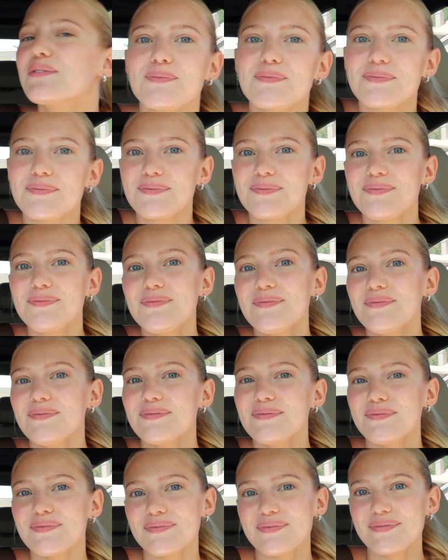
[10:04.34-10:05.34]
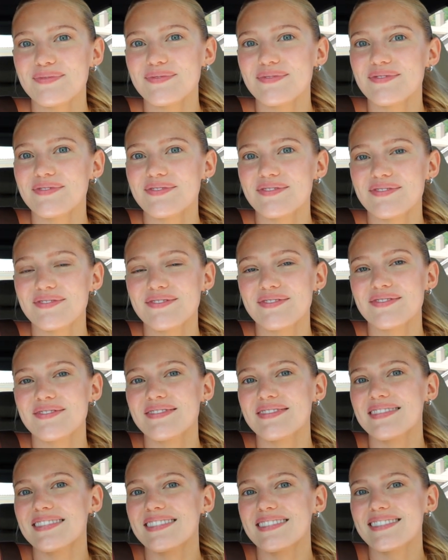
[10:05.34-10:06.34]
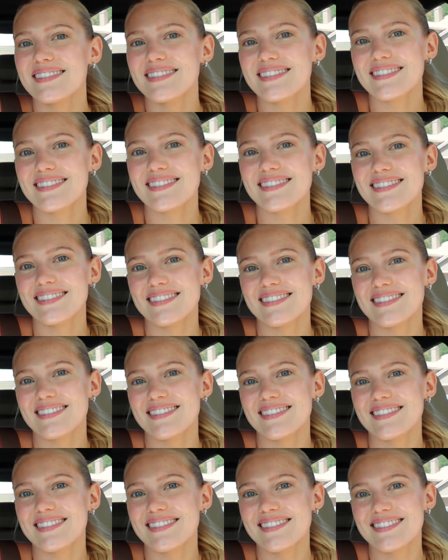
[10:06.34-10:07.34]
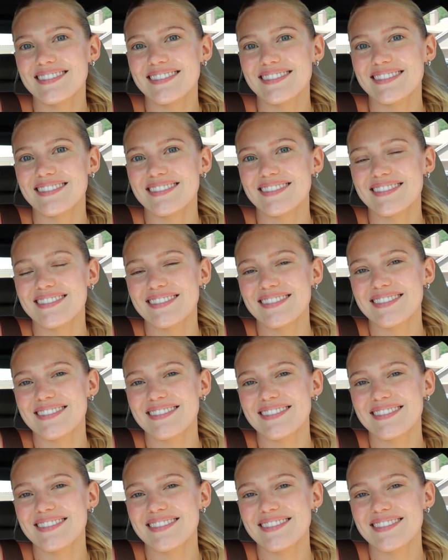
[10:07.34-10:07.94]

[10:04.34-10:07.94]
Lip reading: (silent)